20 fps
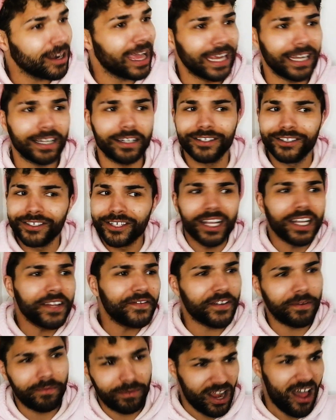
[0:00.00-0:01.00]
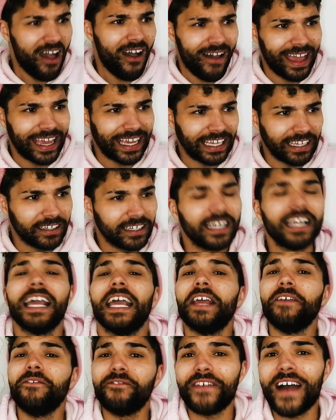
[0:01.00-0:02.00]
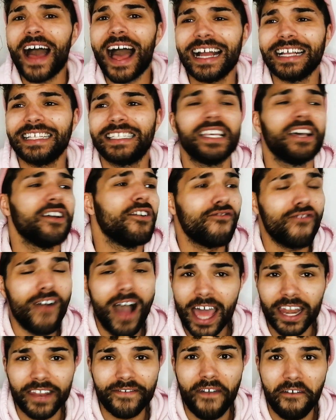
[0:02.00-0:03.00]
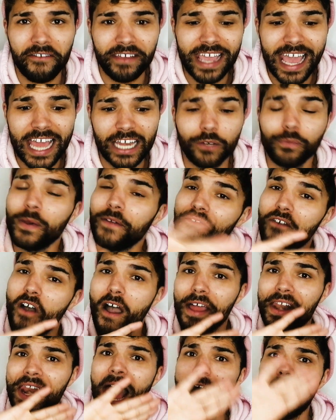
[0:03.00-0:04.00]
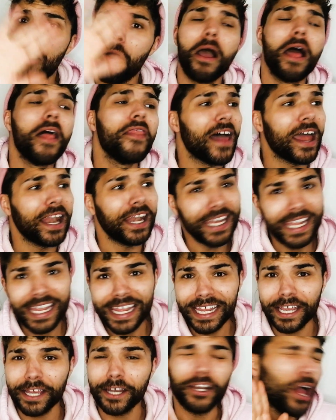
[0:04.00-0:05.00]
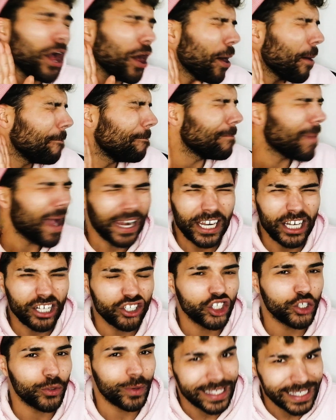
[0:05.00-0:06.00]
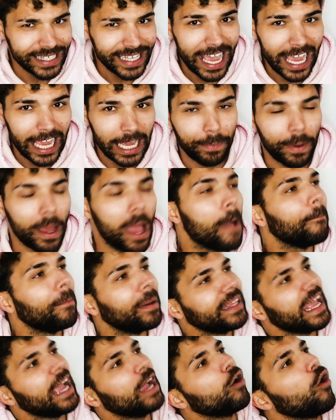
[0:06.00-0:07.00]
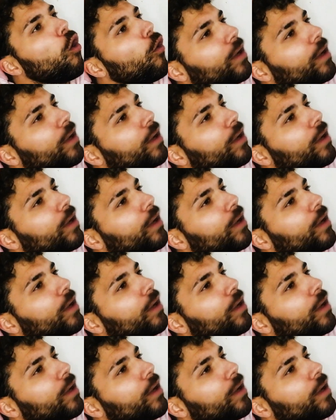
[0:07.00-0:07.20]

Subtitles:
but like none of them die. In fact, right at the very end, we find out that Negan managed to escape, but then